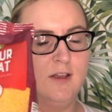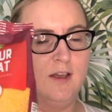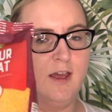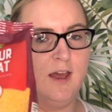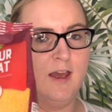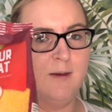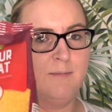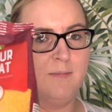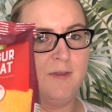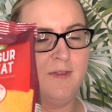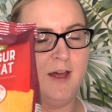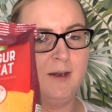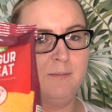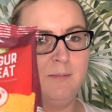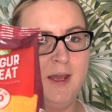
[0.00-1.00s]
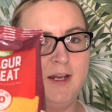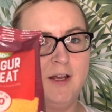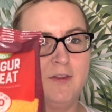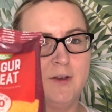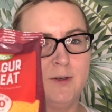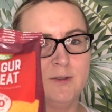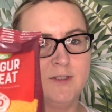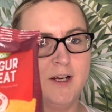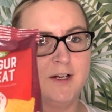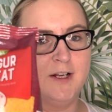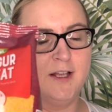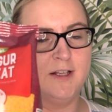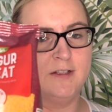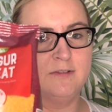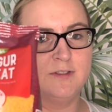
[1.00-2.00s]
than many other
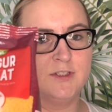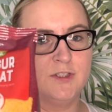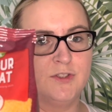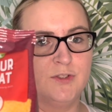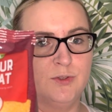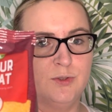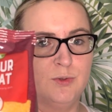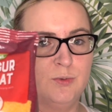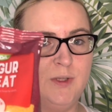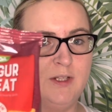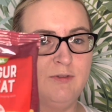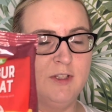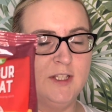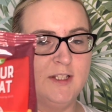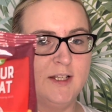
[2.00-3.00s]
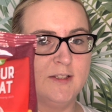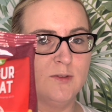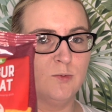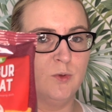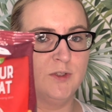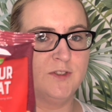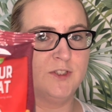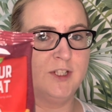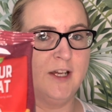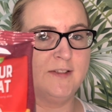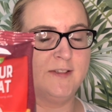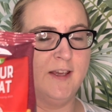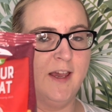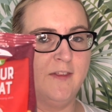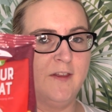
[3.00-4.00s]
alternatives, so we really did want to try to
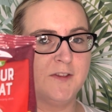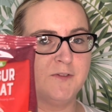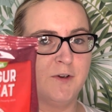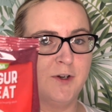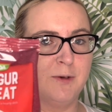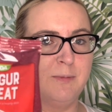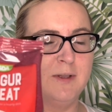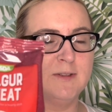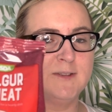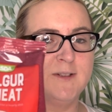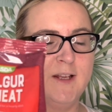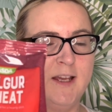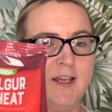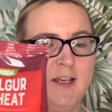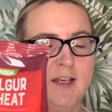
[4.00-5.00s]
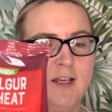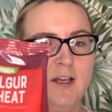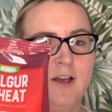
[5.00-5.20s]
get this for our meal tonight